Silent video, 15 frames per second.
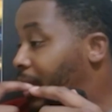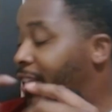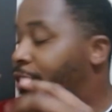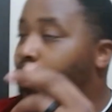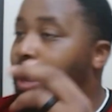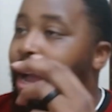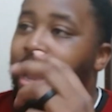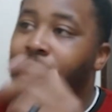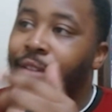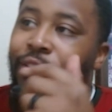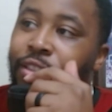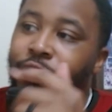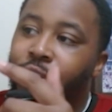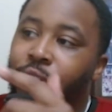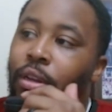that's why I have
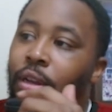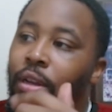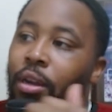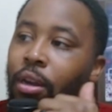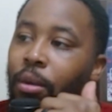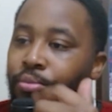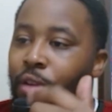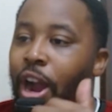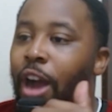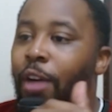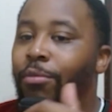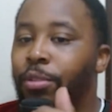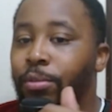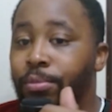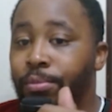such a
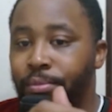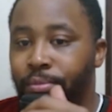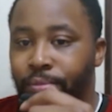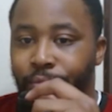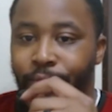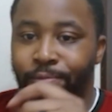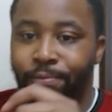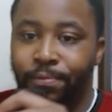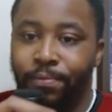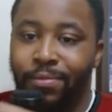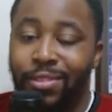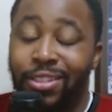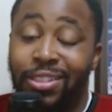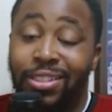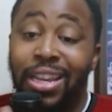problem
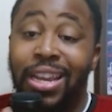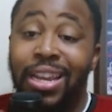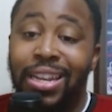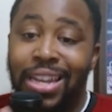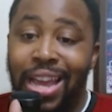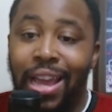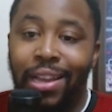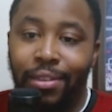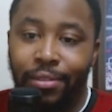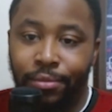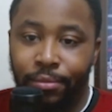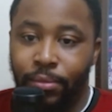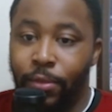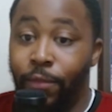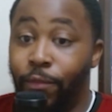seeing that.
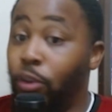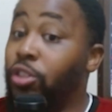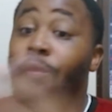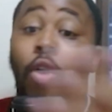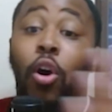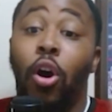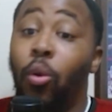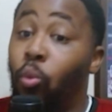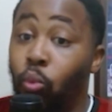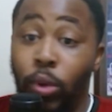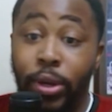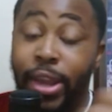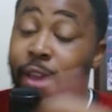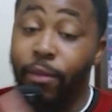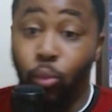First of all,
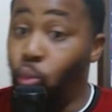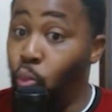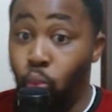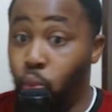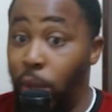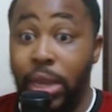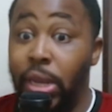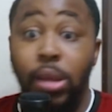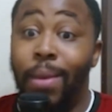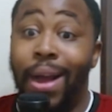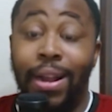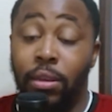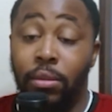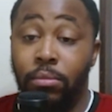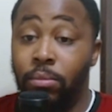
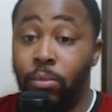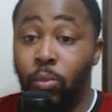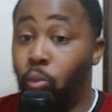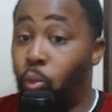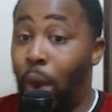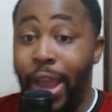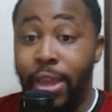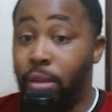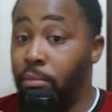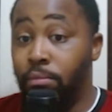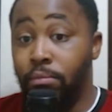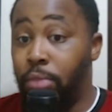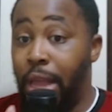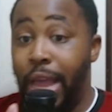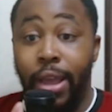anybody, white,
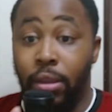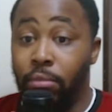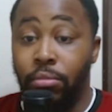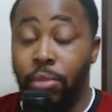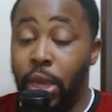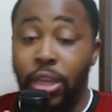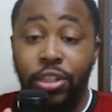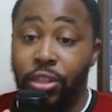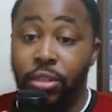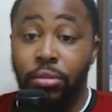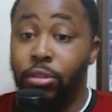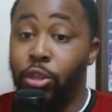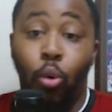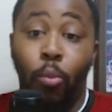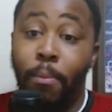black,
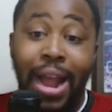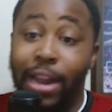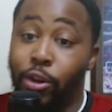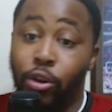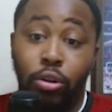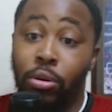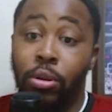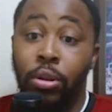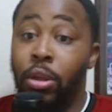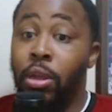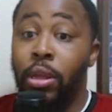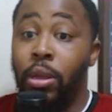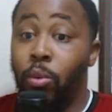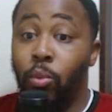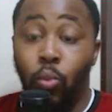Asian, don't matter.
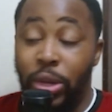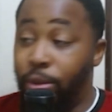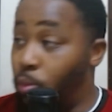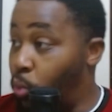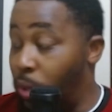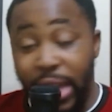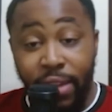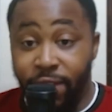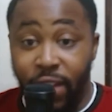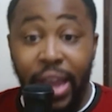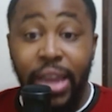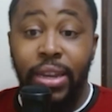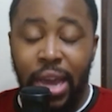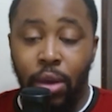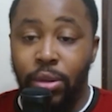When they fight
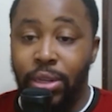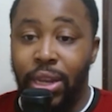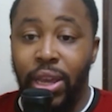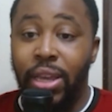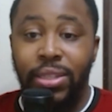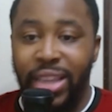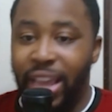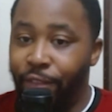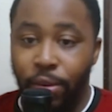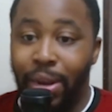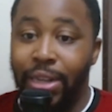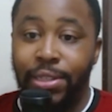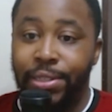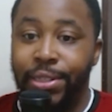nowadays, everybody's a